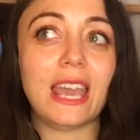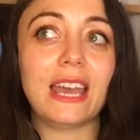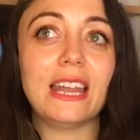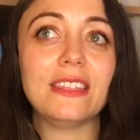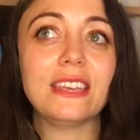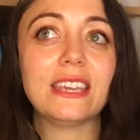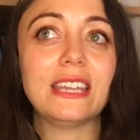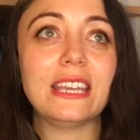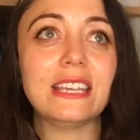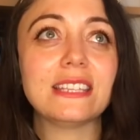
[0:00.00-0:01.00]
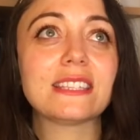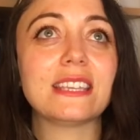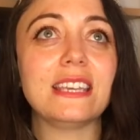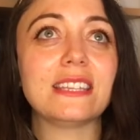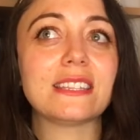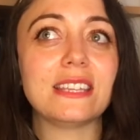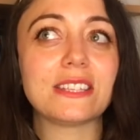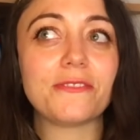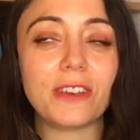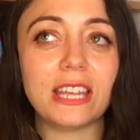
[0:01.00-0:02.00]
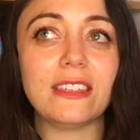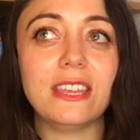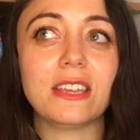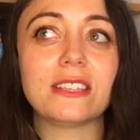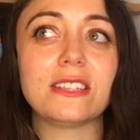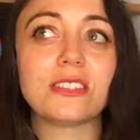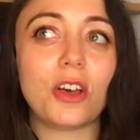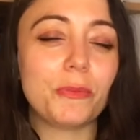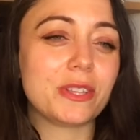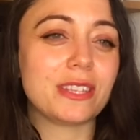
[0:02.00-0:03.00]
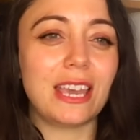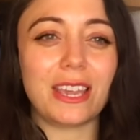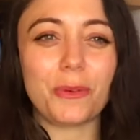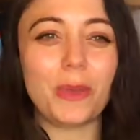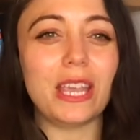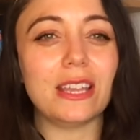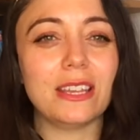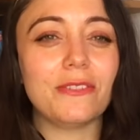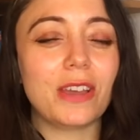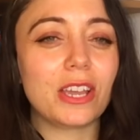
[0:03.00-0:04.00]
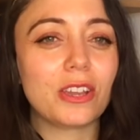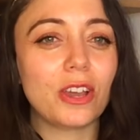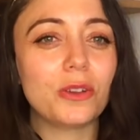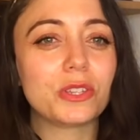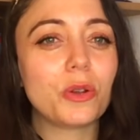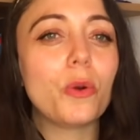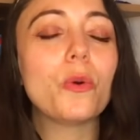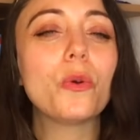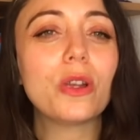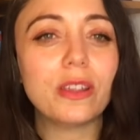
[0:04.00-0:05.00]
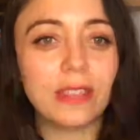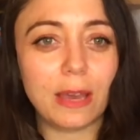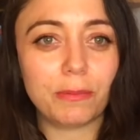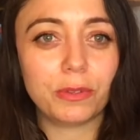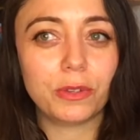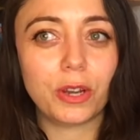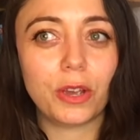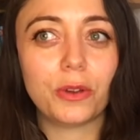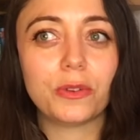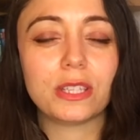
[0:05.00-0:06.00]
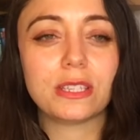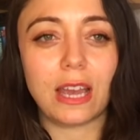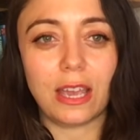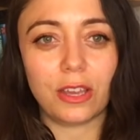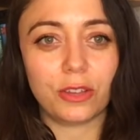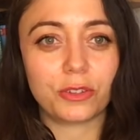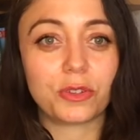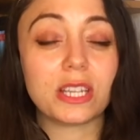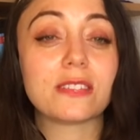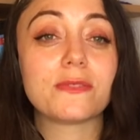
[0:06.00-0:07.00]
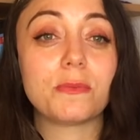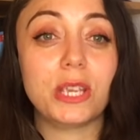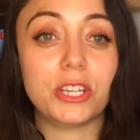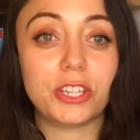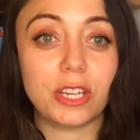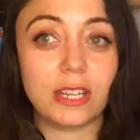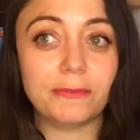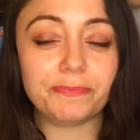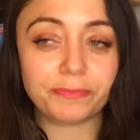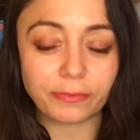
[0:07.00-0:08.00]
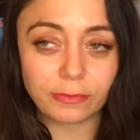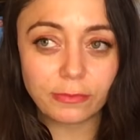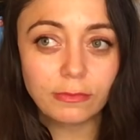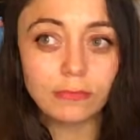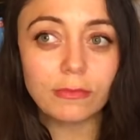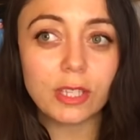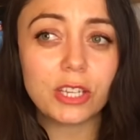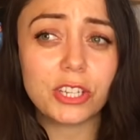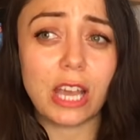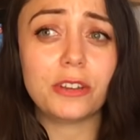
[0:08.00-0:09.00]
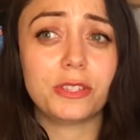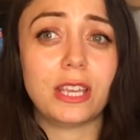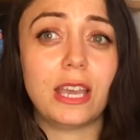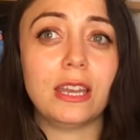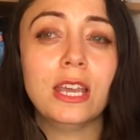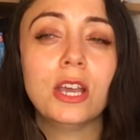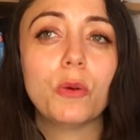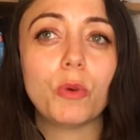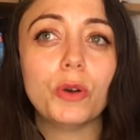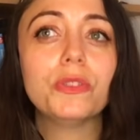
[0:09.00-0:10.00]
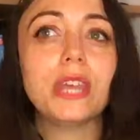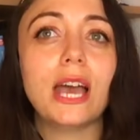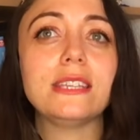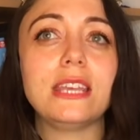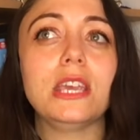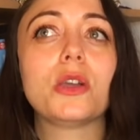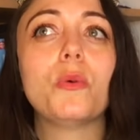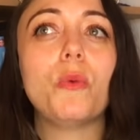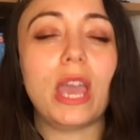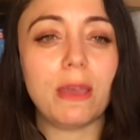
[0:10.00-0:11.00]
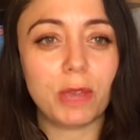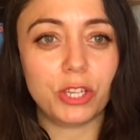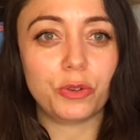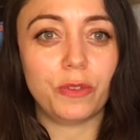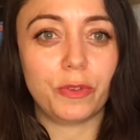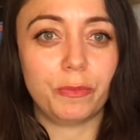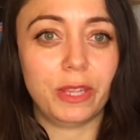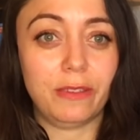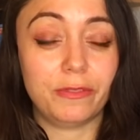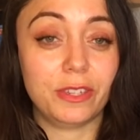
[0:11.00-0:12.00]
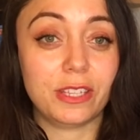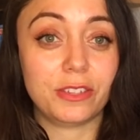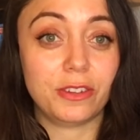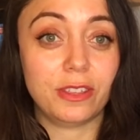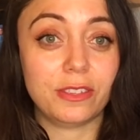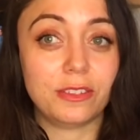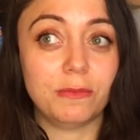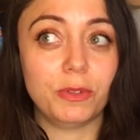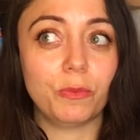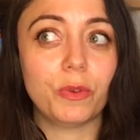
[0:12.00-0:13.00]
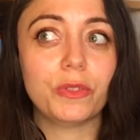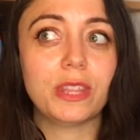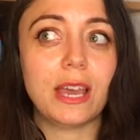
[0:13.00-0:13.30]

And I think it is, it's a funny thing, because it's almost like, wait, if I go toward that Pluto style transformation shadow side, won't that take away my joyful playfulness during this new moon? Won't